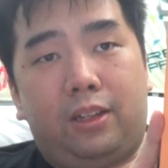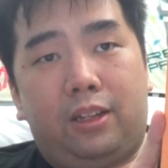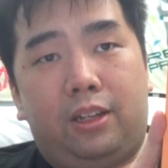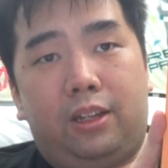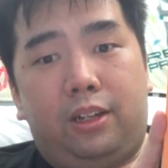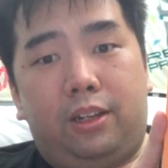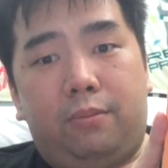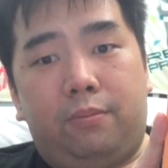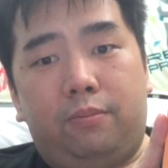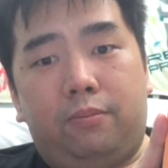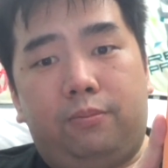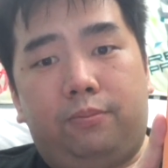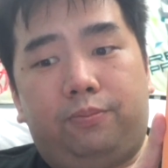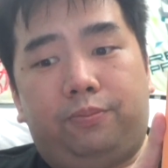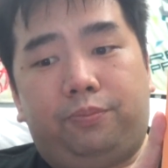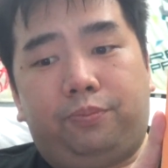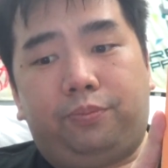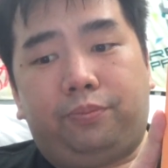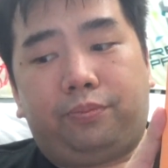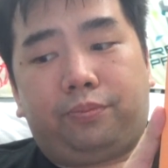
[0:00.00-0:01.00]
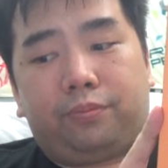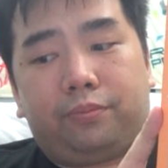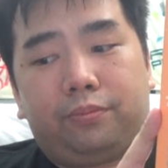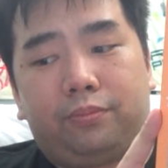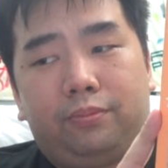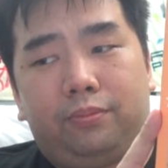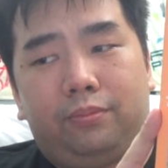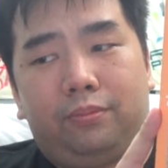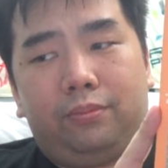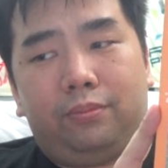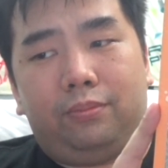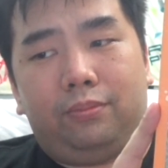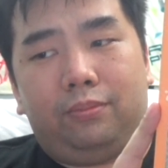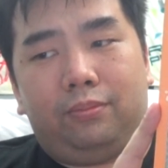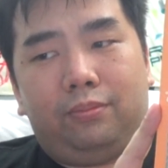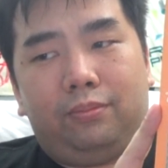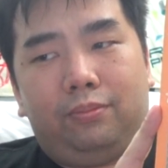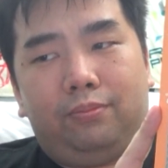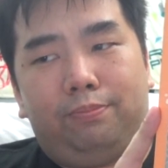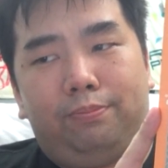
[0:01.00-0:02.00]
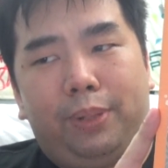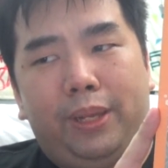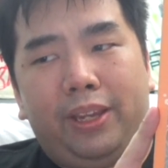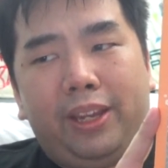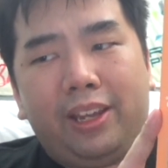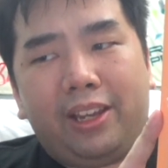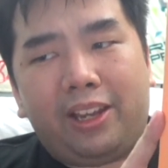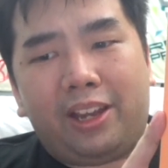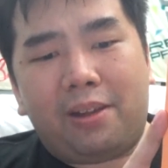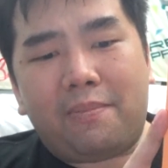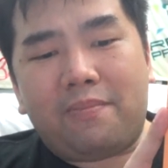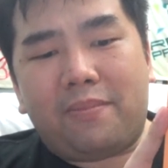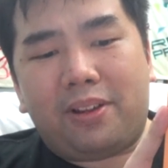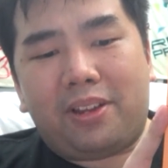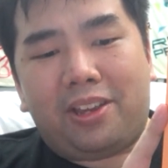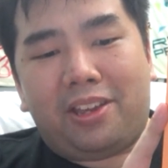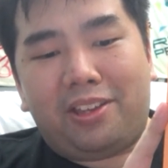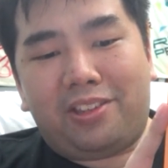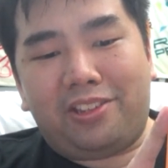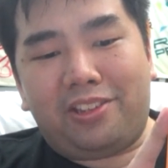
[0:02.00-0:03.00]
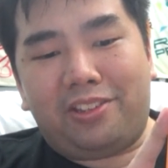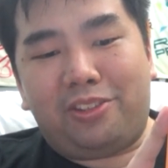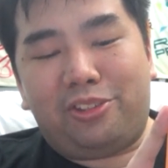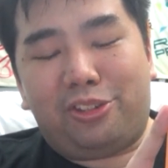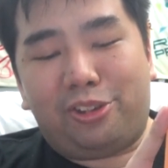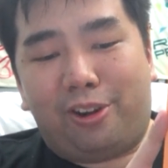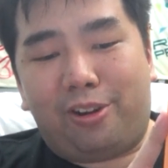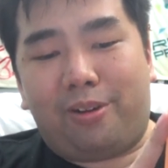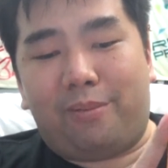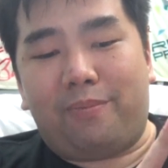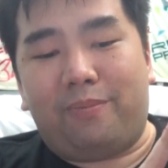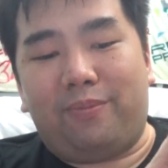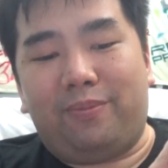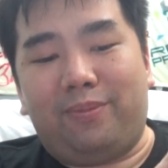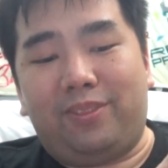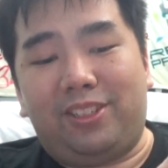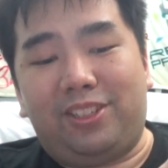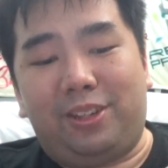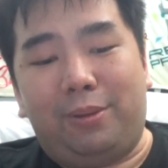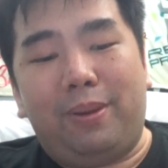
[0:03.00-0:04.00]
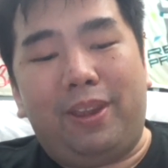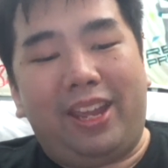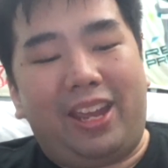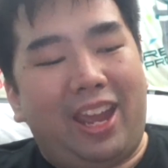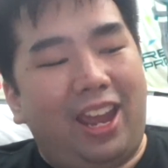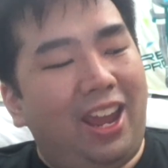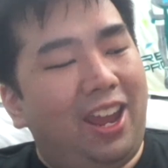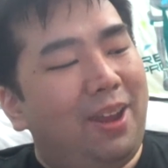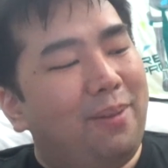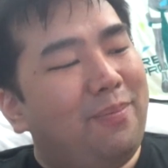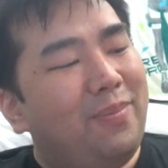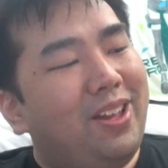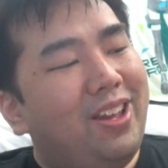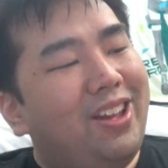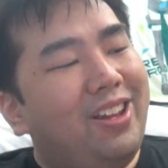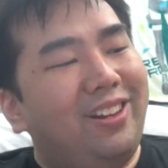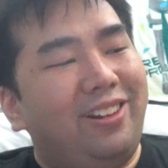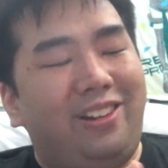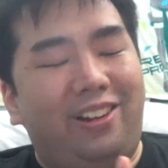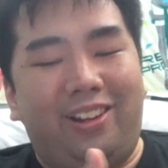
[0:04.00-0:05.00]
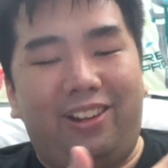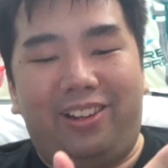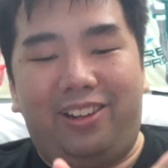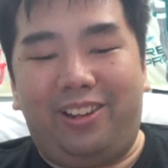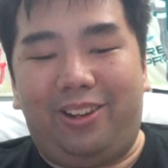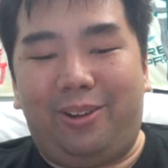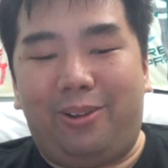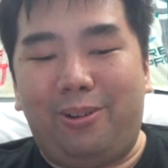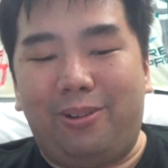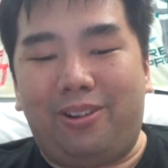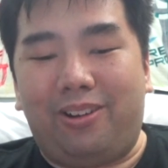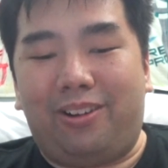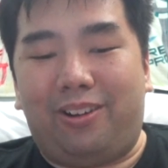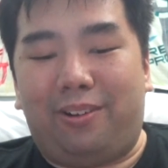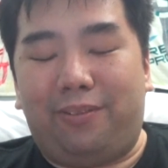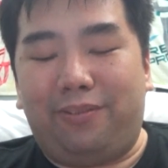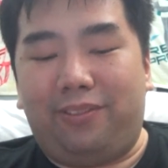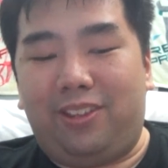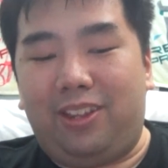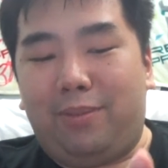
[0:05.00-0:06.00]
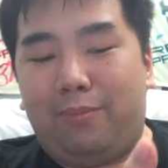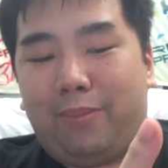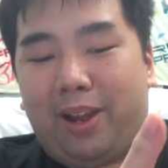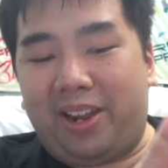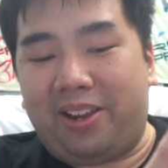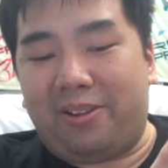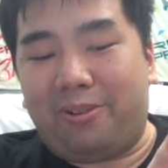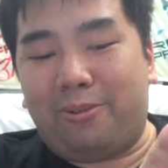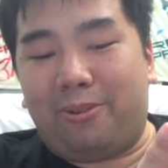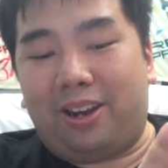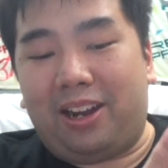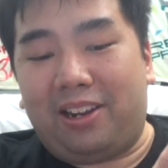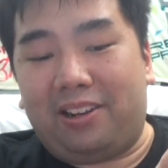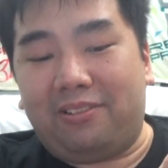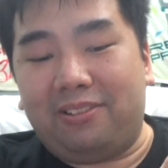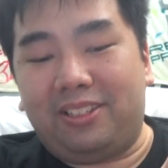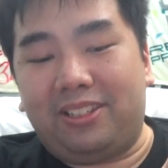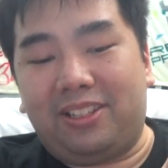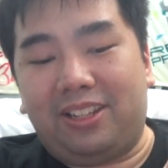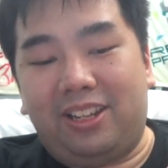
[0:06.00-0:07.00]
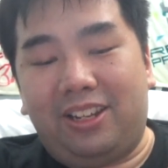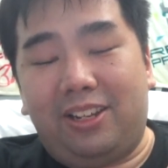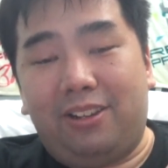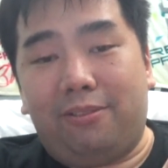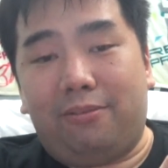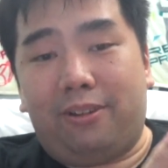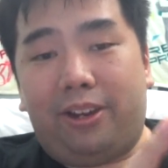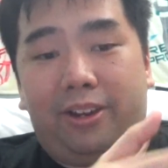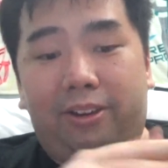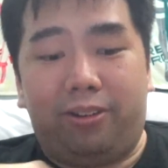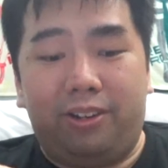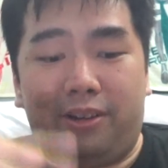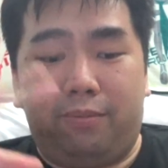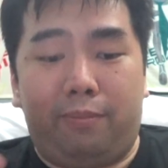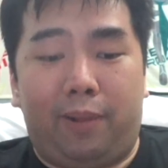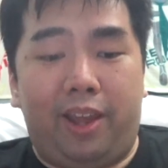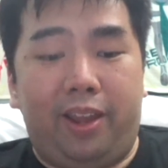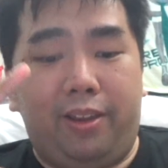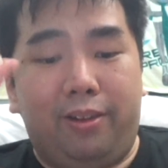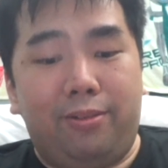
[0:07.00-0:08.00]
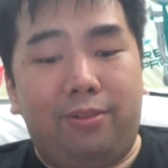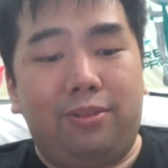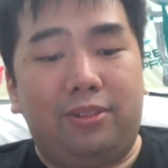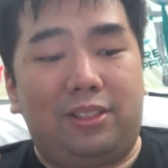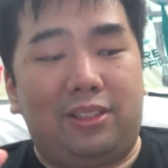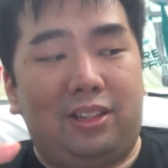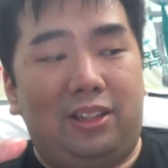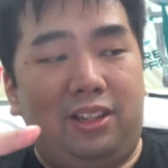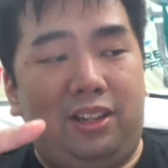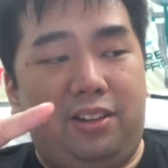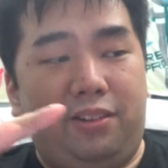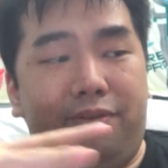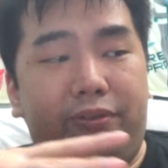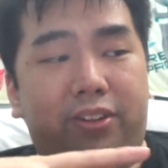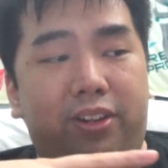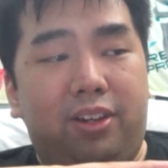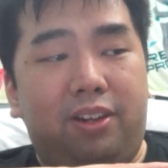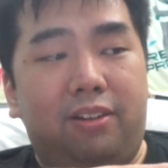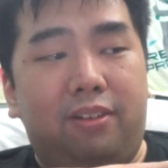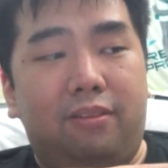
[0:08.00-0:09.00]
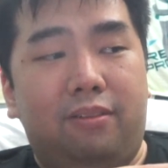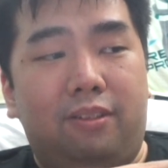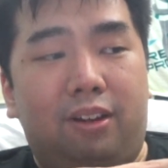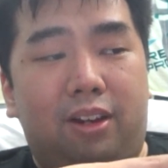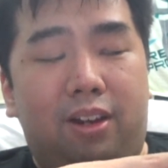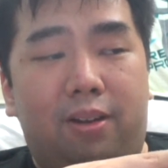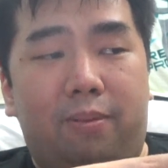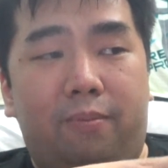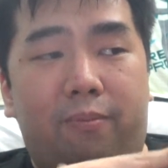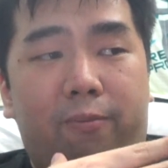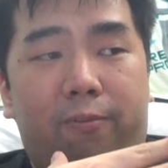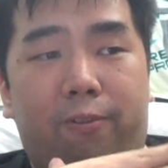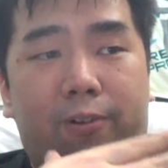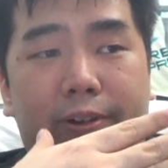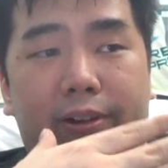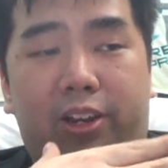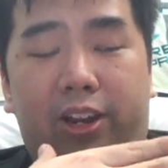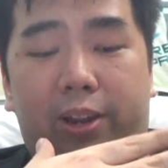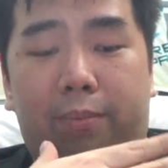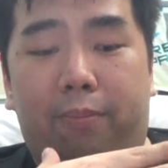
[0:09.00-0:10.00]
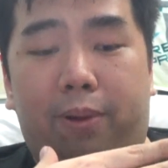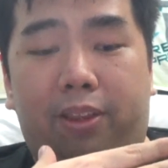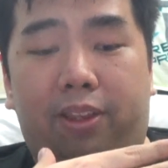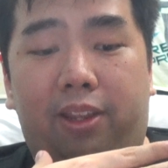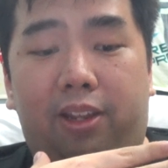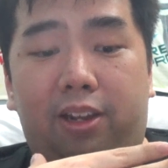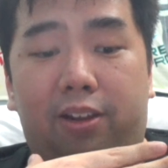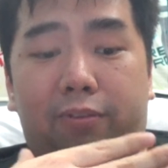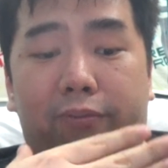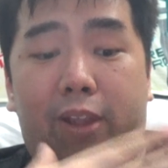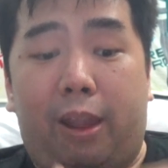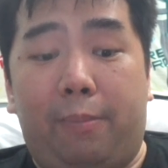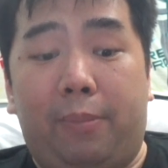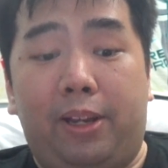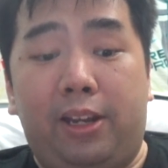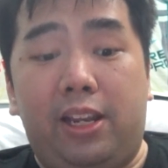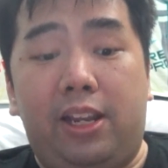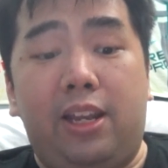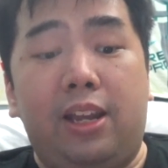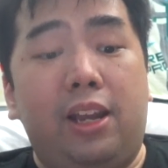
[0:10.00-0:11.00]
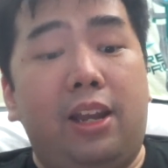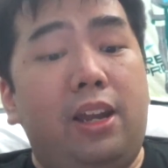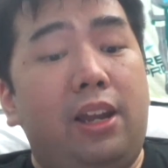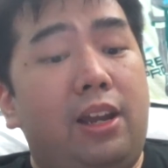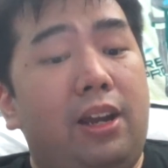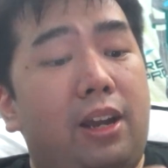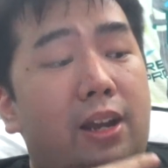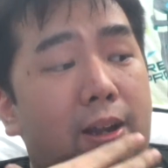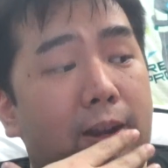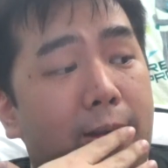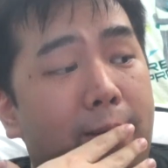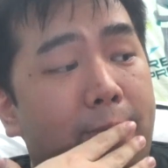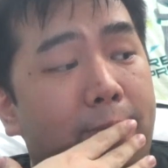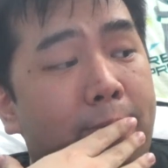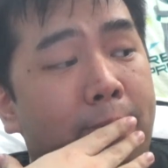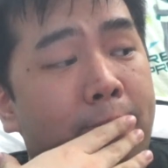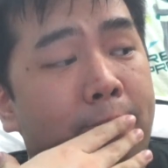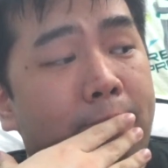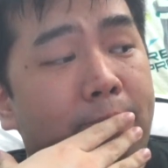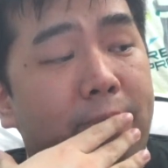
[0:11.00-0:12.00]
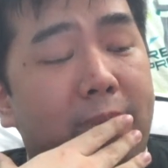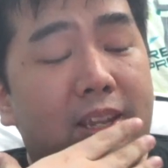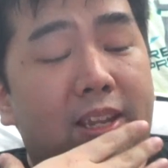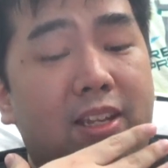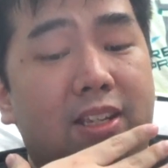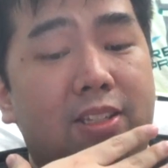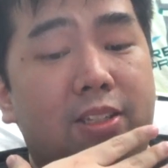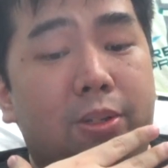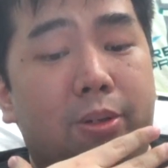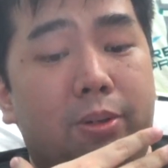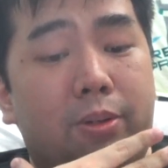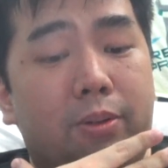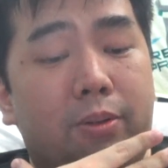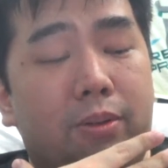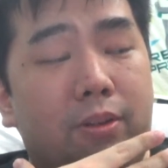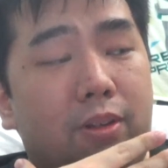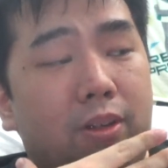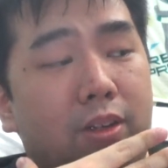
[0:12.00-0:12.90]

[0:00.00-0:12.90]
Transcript: um, picking up a kitchen job. She became the, the cook of the Maiko house, where all the Maikos live in um, for that particular family. Um, so